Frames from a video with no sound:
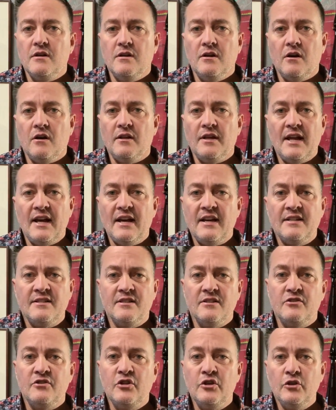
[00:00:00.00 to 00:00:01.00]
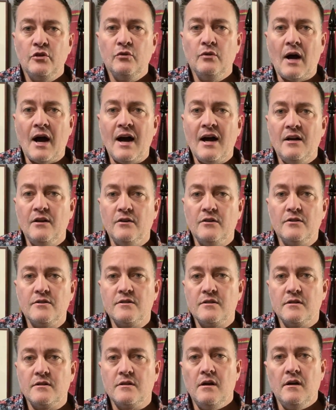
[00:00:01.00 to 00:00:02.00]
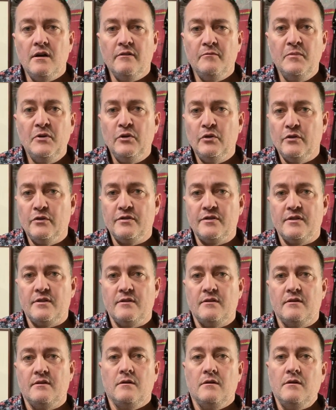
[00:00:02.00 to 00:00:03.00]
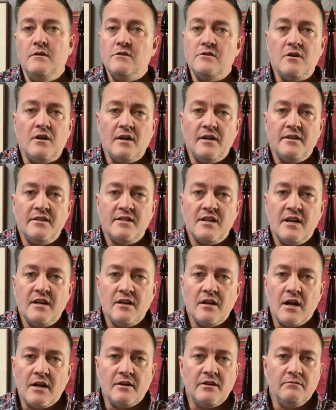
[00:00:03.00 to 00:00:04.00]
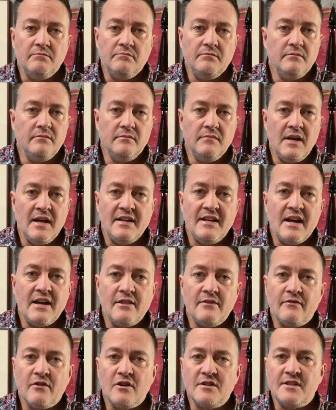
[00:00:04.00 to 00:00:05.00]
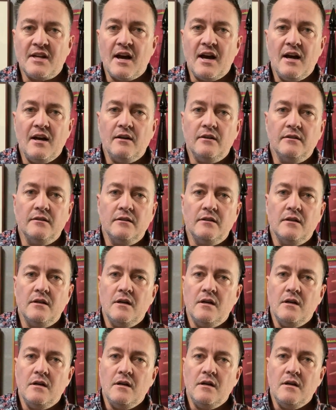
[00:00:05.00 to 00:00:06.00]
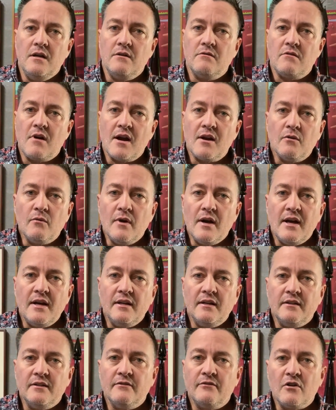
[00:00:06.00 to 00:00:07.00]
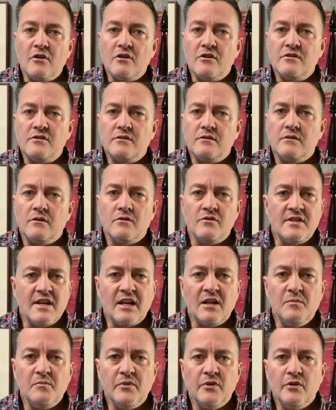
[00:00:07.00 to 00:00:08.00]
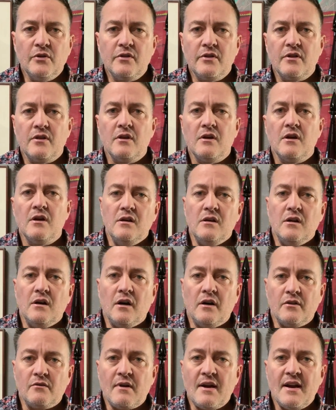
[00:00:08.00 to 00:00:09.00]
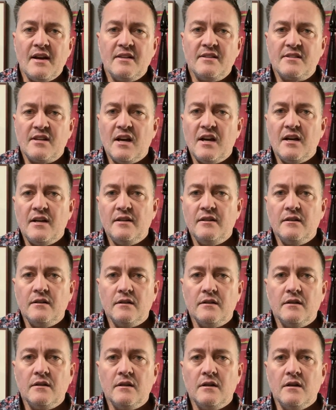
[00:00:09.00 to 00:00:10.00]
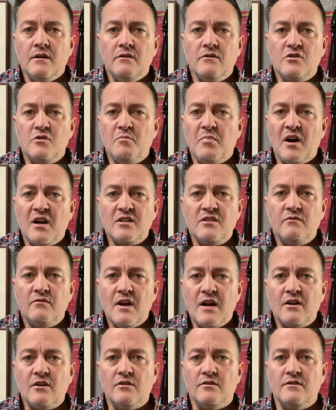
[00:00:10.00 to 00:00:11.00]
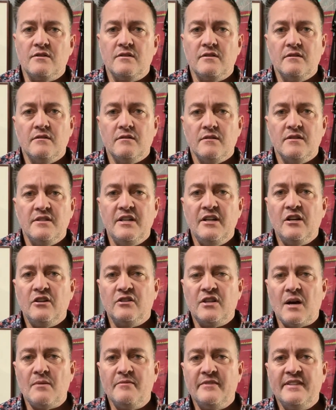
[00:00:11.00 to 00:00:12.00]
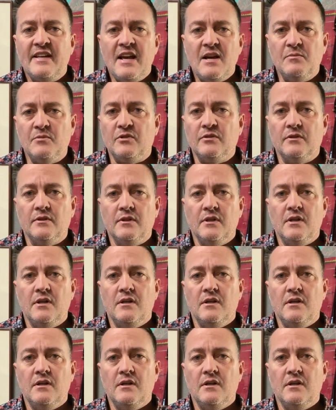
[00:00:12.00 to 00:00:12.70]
All it has is two aisles of booths. So I decided I'd head down the first aisle, and right away in the first or second booth on the right-hand side, there's a box of records sitting on top of a table.